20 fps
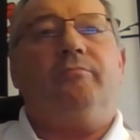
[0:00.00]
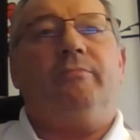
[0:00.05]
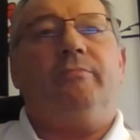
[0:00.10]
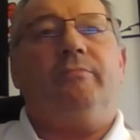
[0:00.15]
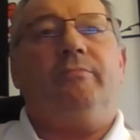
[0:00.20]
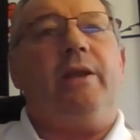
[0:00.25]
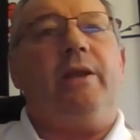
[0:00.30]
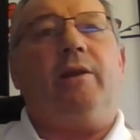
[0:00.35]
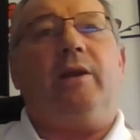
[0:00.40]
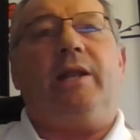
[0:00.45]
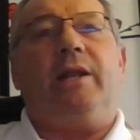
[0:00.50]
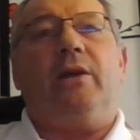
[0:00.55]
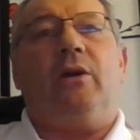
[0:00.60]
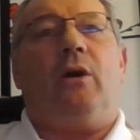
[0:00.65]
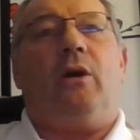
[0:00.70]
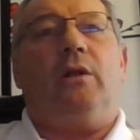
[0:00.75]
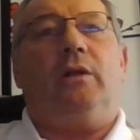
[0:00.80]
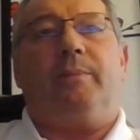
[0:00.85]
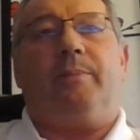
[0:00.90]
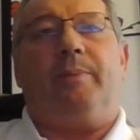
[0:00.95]
Nearly
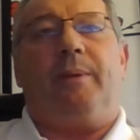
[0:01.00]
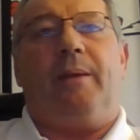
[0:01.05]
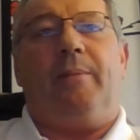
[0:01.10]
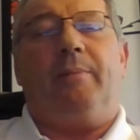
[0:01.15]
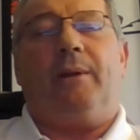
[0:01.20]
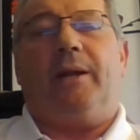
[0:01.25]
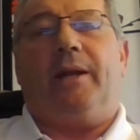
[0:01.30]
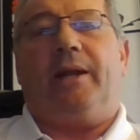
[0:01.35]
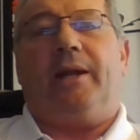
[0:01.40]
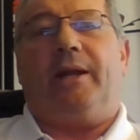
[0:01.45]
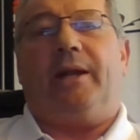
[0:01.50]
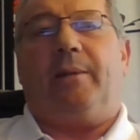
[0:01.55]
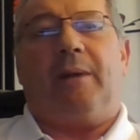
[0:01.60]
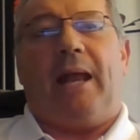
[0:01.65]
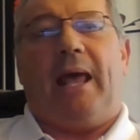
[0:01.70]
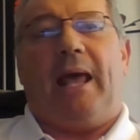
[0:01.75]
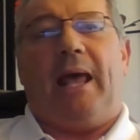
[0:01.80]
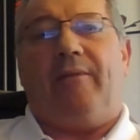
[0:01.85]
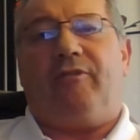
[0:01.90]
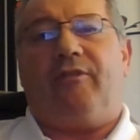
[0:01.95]
all the people that
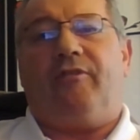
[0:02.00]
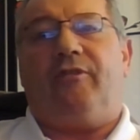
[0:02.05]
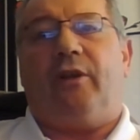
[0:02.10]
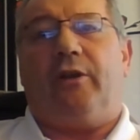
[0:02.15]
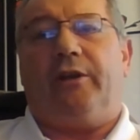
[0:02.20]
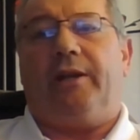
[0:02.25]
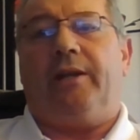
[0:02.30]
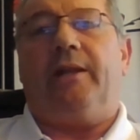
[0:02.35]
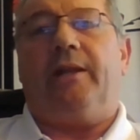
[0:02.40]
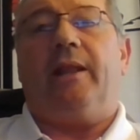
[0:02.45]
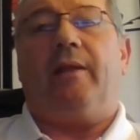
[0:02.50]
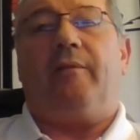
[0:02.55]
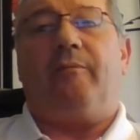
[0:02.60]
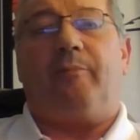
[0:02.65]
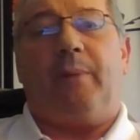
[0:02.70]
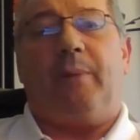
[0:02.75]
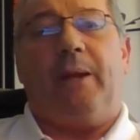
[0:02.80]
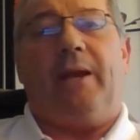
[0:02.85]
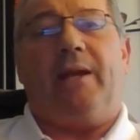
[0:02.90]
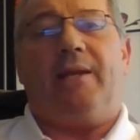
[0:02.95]
apply for funding that have
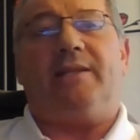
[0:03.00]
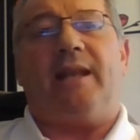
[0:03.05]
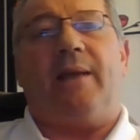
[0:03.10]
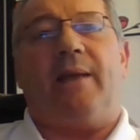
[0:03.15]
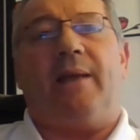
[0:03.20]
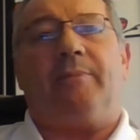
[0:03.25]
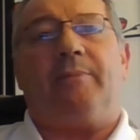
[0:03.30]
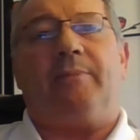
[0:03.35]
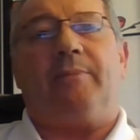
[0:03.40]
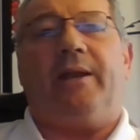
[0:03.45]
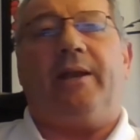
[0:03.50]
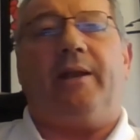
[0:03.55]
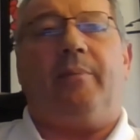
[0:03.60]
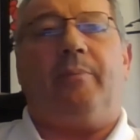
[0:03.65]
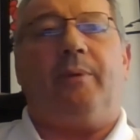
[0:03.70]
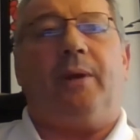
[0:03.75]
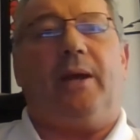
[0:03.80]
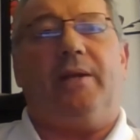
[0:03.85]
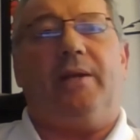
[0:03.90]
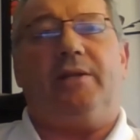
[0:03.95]
been accepted in the
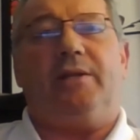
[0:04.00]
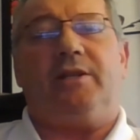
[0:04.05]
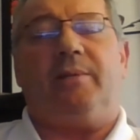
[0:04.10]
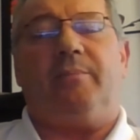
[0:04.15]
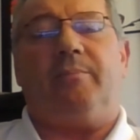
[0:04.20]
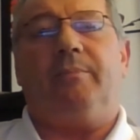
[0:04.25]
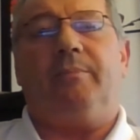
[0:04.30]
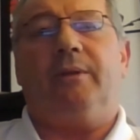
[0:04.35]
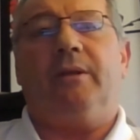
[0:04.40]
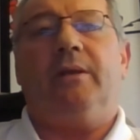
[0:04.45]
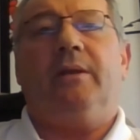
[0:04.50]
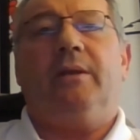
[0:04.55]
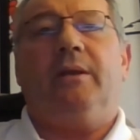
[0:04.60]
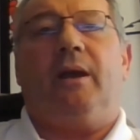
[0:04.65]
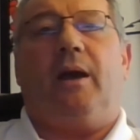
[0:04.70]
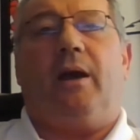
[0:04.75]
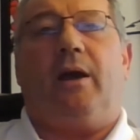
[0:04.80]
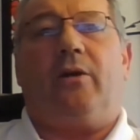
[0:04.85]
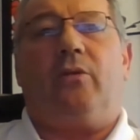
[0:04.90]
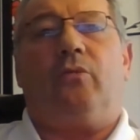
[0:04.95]
apprenticeship
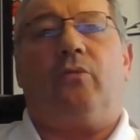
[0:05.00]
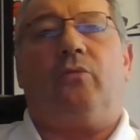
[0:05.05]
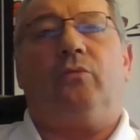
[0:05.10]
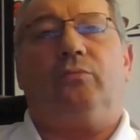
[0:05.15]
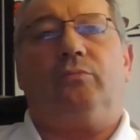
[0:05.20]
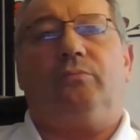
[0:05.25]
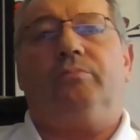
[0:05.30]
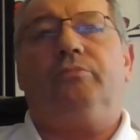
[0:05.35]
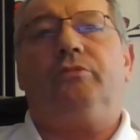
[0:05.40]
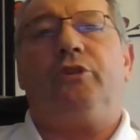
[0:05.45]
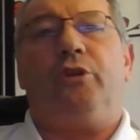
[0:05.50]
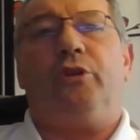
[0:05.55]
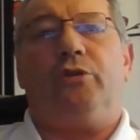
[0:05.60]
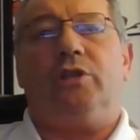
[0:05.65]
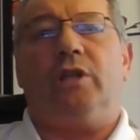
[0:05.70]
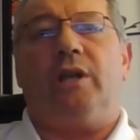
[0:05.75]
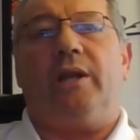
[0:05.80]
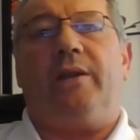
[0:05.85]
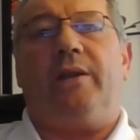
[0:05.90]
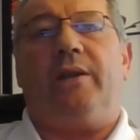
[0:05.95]
are
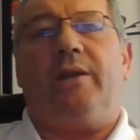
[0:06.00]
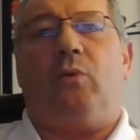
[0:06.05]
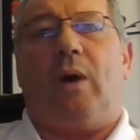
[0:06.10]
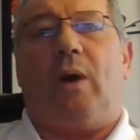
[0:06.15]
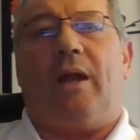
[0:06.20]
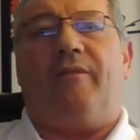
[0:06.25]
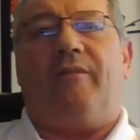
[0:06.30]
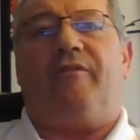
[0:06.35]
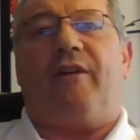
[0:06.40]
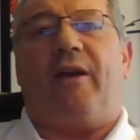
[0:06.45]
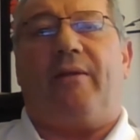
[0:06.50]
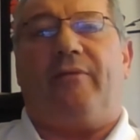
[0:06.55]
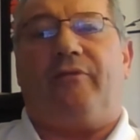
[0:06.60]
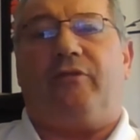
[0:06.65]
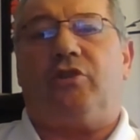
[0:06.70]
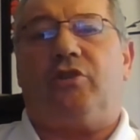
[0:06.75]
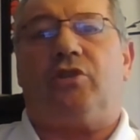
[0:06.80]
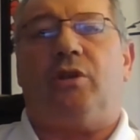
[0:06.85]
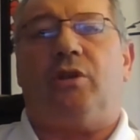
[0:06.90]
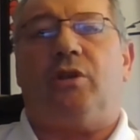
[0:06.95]
usually qualify
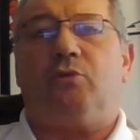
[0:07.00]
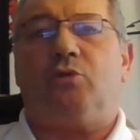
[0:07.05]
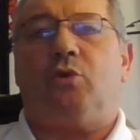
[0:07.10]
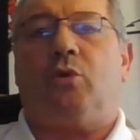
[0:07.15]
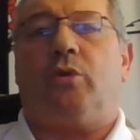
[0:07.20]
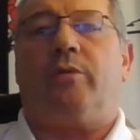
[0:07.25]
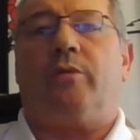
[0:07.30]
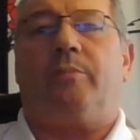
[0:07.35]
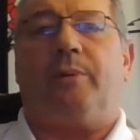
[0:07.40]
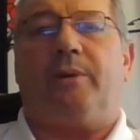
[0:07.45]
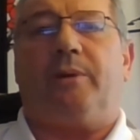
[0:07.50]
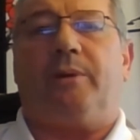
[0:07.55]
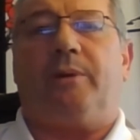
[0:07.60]
for some sort